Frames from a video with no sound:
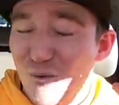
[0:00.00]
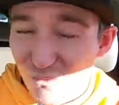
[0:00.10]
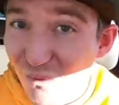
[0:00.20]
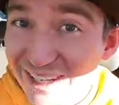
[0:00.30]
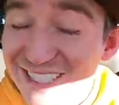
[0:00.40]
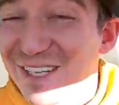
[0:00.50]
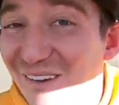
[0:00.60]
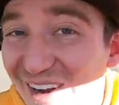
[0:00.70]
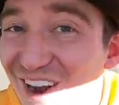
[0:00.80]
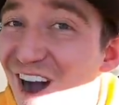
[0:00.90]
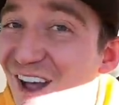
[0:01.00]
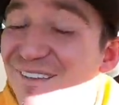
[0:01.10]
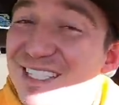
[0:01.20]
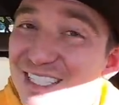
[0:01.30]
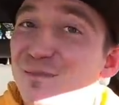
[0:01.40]
What's going on?
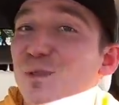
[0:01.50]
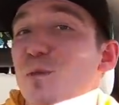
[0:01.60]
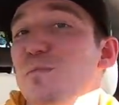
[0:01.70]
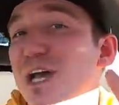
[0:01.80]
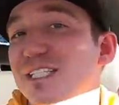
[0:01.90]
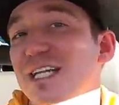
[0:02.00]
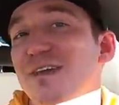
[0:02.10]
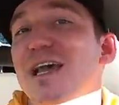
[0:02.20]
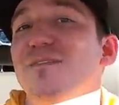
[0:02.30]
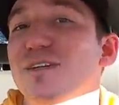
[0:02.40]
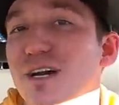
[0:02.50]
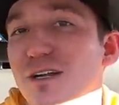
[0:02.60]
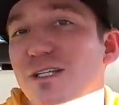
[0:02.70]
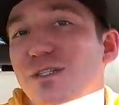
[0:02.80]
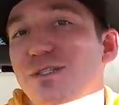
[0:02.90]
This is the best I've ever done
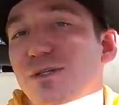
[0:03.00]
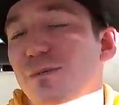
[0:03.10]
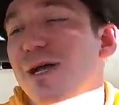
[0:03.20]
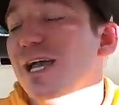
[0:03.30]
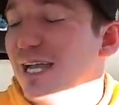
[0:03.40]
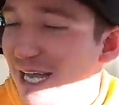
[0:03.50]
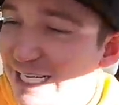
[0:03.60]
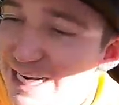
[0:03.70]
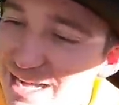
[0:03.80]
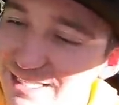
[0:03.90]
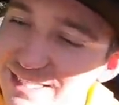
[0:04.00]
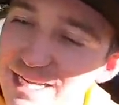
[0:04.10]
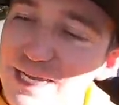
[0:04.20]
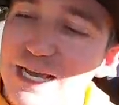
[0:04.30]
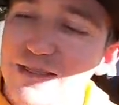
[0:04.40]
on YouTube and I cannot
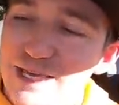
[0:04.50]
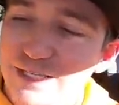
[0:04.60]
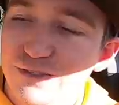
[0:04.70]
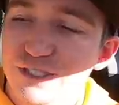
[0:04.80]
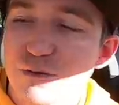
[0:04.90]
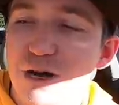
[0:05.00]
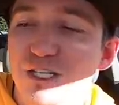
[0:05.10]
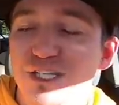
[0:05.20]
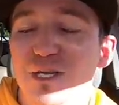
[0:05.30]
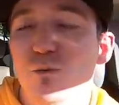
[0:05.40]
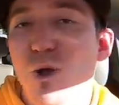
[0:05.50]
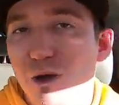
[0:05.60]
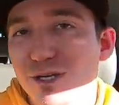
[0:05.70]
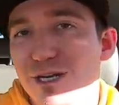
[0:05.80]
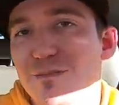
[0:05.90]
say Thank you so much and
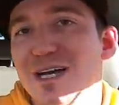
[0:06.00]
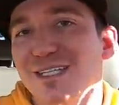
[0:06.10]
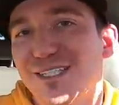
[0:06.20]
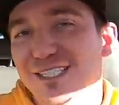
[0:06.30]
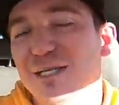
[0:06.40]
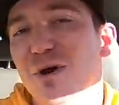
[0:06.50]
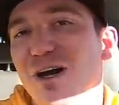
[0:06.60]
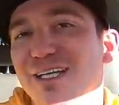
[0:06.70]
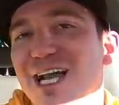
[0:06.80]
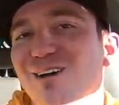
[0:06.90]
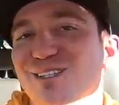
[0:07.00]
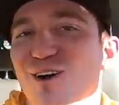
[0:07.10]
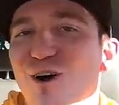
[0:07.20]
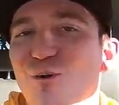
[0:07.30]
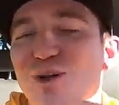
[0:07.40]
welcome to Team Huck House,
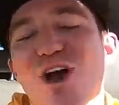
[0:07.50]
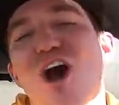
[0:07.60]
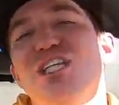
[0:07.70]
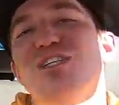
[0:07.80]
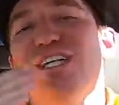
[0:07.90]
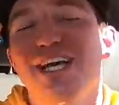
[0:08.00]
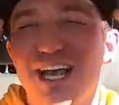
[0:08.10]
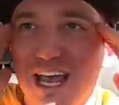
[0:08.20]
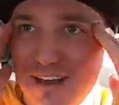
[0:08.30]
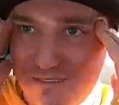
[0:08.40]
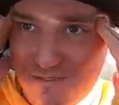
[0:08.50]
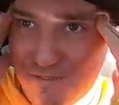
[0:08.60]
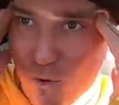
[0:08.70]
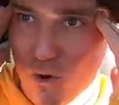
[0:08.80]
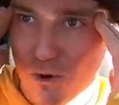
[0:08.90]
all
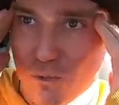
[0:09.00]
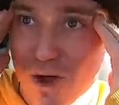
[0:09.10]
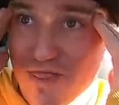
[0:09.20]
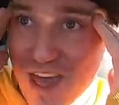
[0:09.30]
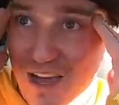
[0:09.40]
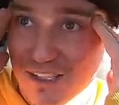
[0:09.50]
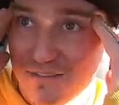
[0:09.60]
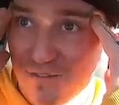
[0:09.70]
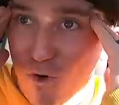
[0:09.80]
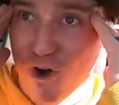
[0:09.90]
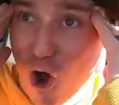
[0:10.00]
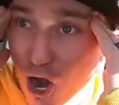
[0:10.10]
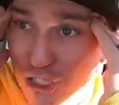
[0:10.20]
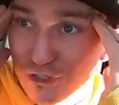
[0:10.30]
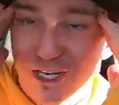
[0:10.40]
104 or
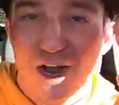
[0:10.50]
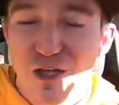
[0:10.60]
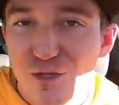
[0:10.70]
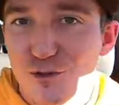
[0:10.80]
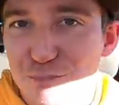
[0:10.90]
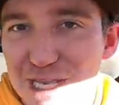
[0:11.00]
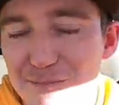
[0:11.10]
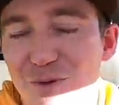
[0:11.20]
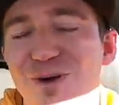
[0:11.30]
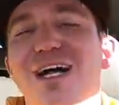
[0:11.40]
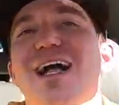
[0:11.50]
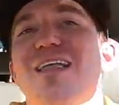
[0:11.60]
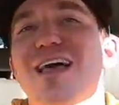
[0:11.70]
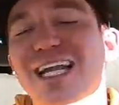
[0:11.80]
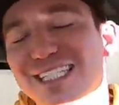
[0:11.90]
1,400 other people.
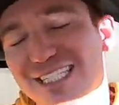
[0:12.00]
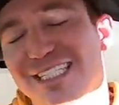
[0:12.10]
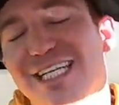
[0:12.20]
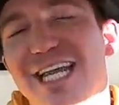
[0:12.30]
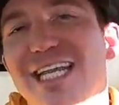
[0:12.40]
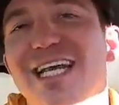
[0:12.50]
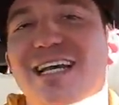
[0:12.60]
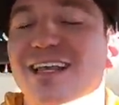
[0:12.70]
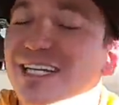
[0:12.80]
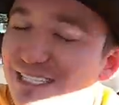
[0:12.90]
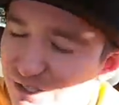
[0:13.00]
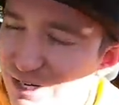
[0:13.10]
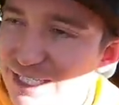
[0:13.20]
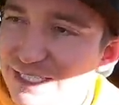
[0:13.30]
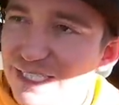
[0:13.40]
That is insane. That is
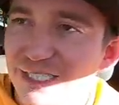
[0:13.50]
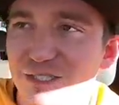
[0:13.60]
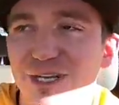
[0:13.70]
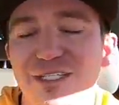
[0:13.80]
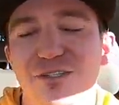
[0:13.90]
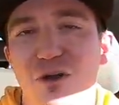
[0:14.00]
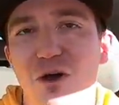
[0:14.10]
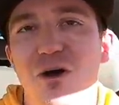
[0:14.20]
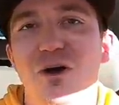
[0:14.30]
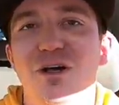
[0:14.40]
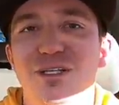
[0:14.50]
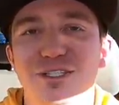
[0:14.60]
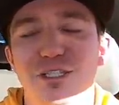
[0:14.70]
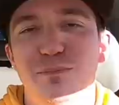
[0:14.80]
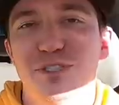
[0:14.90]
crazy. You guys are all
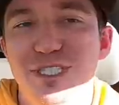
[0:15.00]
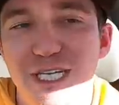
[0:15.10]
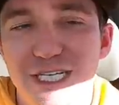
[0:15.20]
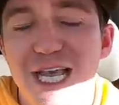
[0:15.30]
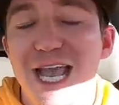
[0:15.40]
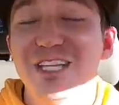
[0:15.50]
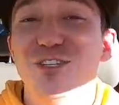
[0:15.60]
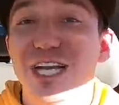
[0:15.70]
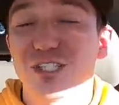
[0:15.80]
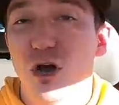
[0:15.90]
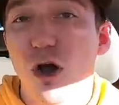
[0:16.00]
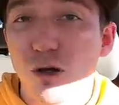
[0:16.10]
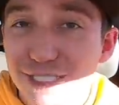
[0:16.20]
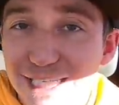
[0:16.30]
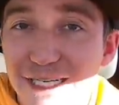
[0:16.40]
super sick and you guys
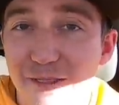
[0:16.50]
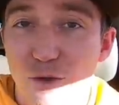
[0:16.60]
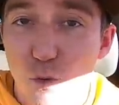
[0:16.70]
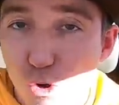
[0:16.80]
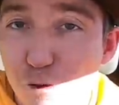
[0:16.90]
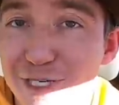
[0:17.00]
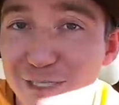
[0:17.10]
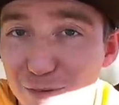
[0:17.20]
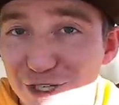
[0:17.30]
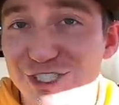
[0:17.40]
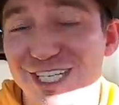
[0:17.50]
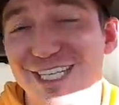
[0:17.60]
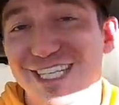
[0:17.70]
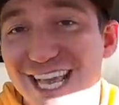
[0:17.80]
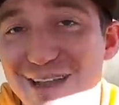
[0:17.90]
all need the warmest merch in
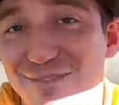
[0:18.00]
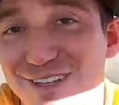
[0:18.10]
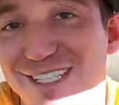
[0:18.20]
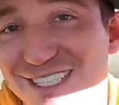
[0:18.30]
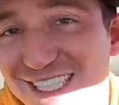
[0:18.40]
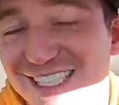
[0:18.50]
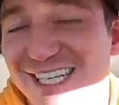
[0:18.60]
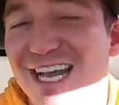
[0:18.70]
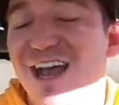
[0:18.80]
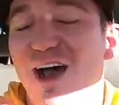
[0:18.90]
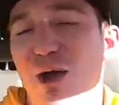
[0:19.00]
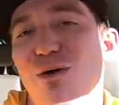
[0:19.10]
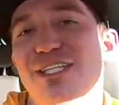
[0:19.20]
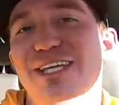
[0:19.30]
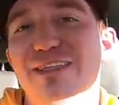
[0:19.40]
the game for this season. I
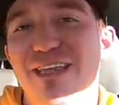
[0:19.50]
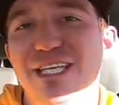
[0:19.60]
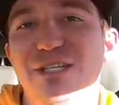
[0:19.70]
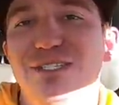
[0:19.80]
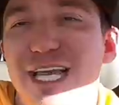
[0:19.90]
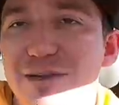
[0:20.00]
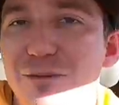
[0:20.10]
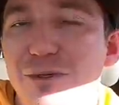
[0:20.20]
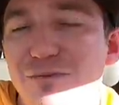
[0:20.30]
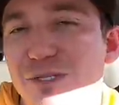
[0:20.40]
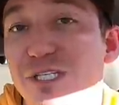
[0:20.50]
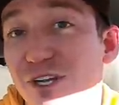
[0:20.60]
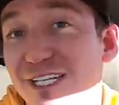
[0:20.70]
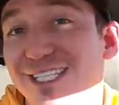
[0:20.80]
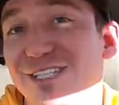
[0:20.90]
want to say thank you to everyone for the
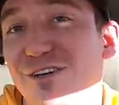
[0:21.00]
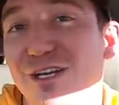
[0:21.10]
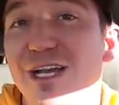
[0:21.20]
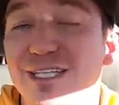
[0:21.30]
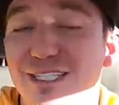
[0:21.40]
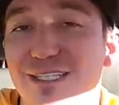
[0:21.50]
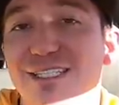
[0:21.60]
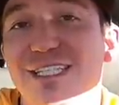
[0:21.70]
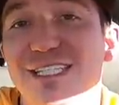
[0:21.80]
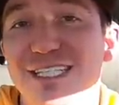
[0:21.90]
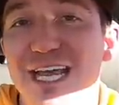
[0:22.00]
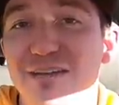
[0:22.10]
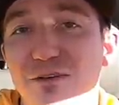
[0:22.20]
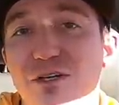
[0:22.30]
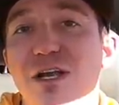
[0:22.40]
greatest start to the season
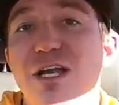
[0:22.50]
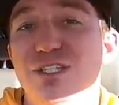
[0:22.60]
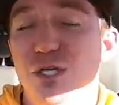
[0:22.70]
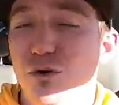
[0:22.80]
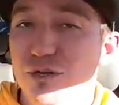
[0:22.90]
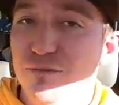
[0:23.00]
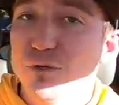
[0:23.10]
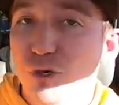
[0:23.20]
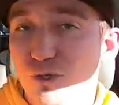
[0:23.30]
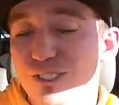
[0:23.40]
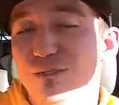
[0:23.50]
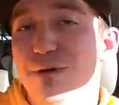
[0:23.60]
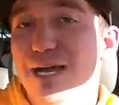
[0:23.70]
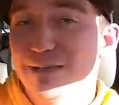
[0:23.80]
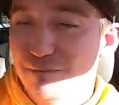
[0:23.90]
ever. So if you go to
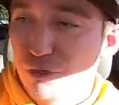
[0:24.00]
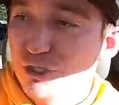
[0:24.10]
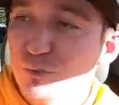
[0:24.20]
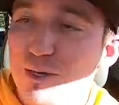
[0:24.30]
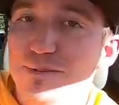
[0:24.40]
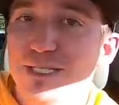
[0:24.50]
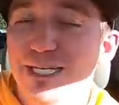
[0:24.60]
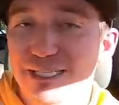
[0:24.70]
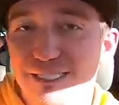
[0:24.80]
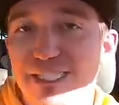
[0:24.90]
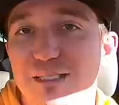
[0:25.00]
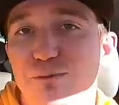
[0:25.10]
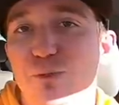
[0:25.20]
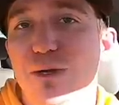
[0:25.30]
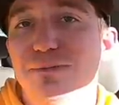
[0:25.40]
my merch website, the
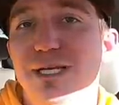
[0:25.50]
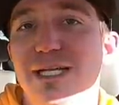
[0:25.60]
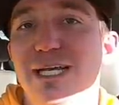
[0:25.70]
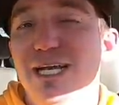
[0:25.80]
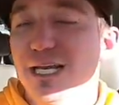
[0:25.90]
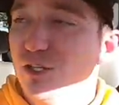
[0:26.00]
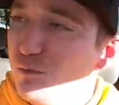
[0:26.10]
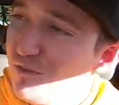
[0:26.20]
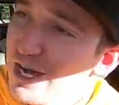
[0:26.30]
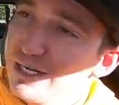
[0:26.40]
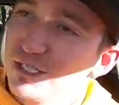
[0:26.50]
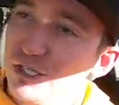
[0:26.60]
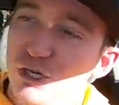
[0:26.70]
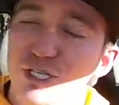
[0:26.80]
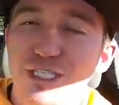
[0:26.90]
Teespring website, and you find a
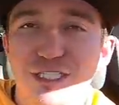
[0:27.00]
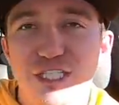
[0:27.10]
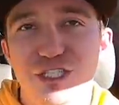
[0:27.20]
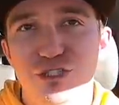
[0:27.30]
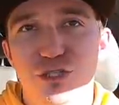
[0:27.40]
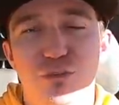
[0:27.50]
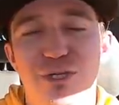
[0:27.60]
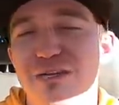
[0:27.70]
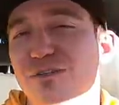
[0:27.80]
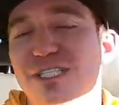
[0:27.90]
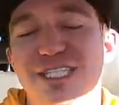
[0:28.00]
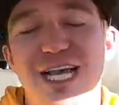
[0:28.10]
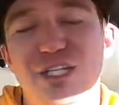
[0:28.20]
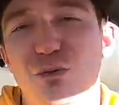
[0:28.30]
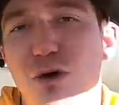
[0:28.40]
hoodie, t-shirt, whatever
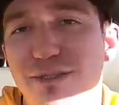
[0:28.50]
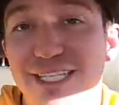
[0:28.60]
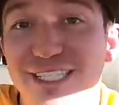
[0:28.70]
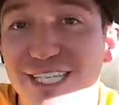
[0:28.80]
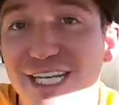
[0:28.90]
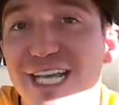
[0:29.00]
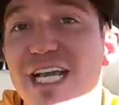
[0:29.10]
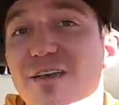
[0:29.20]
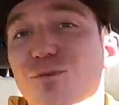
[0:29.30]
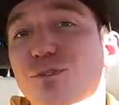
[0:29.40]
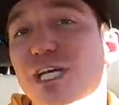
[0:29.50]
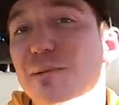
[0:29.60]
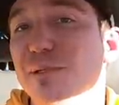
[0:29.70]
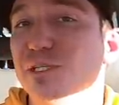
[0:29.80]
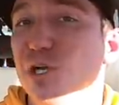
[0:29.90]
design you want that's sick, if you type in